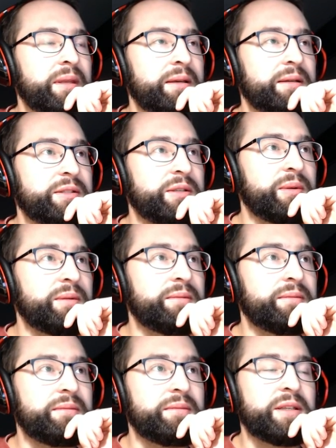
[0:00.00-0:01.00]
So
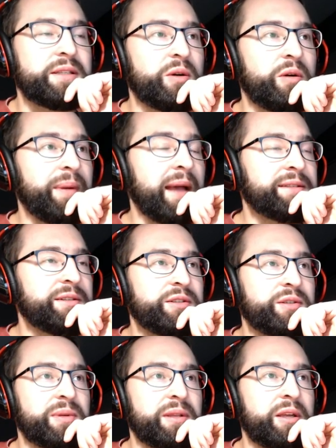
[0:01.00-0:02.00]
this whole passage
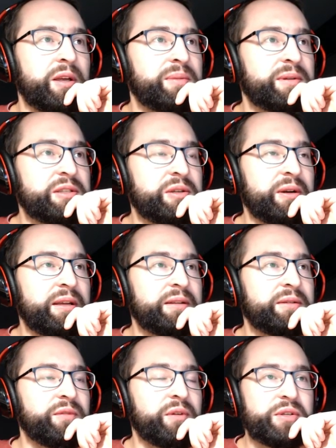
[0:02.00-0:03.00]
is really good, but starting
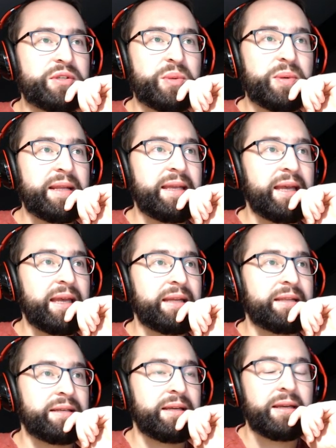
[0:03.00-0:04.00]
in verse
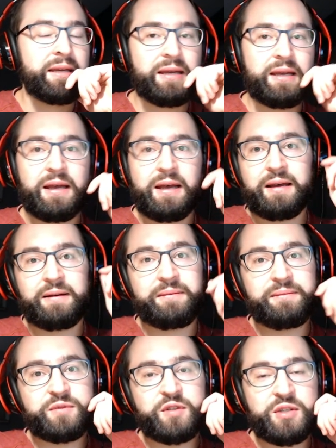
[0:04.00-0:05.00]
28,
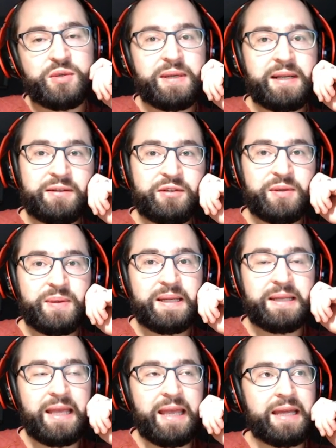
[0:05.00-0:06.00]
just read into
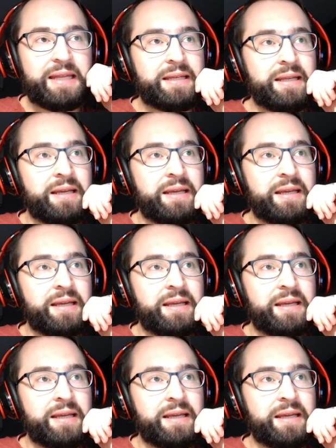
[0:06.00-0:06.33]
it. And